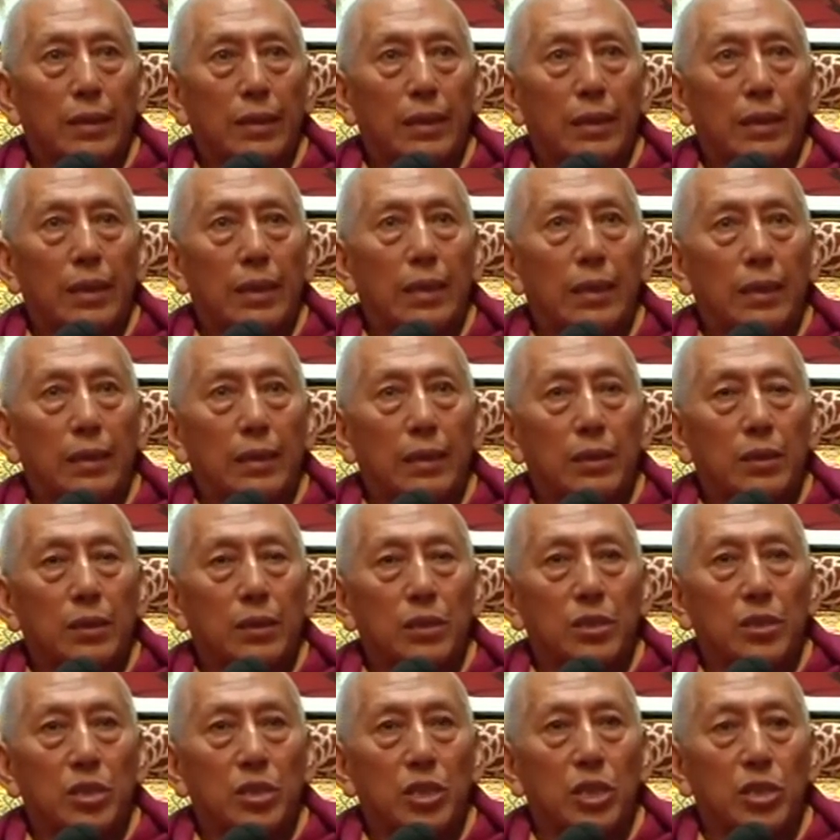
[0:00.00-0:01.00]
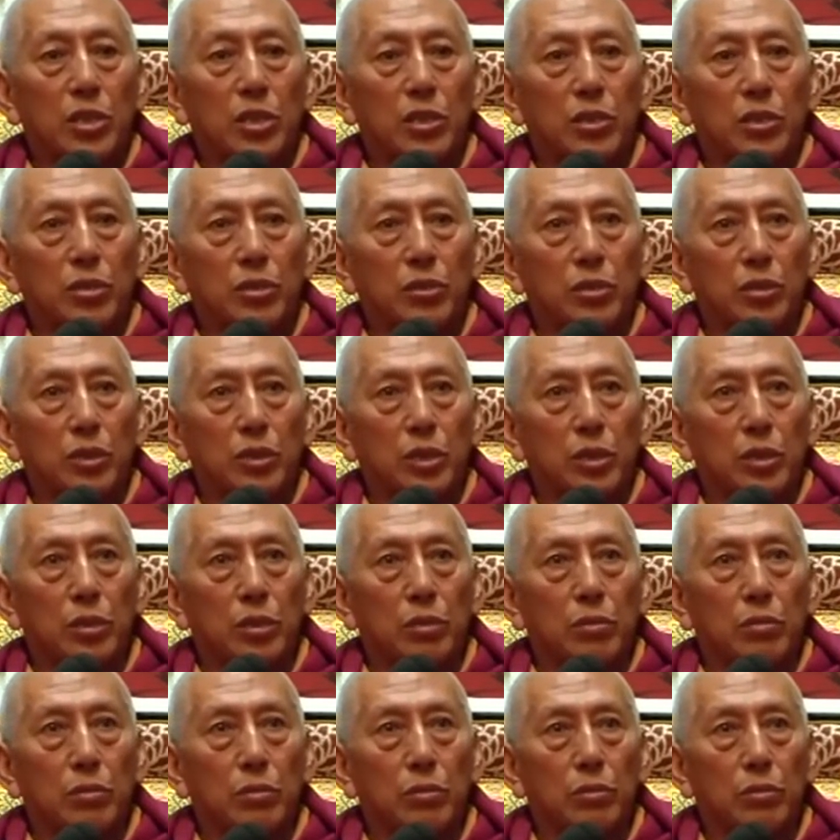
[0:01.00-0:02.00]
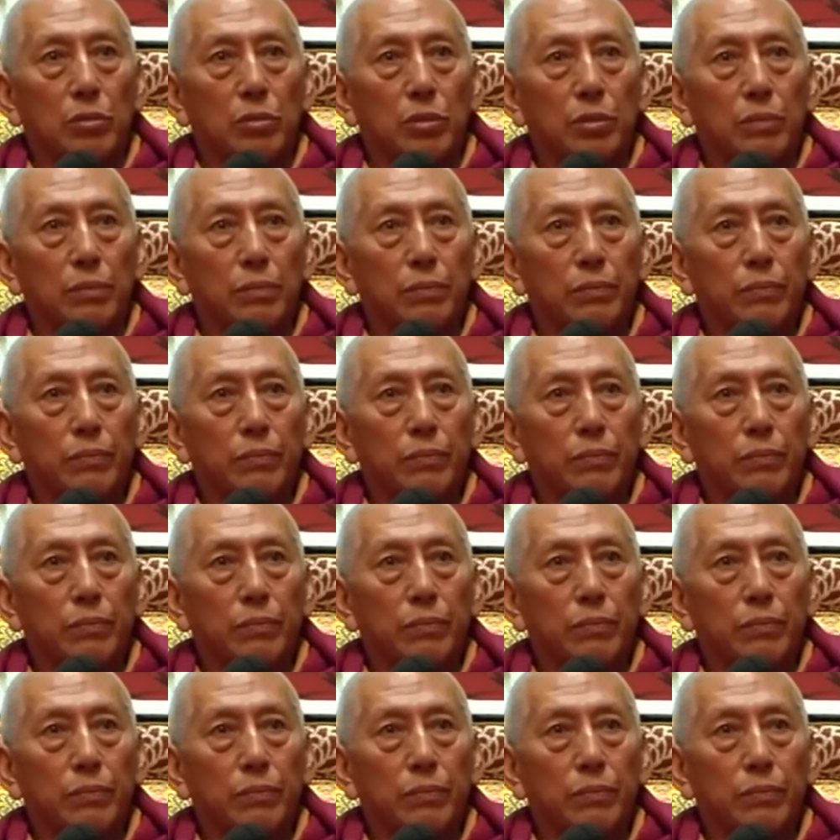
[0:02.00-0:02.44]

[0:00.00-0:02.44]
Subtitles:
the religious traditions.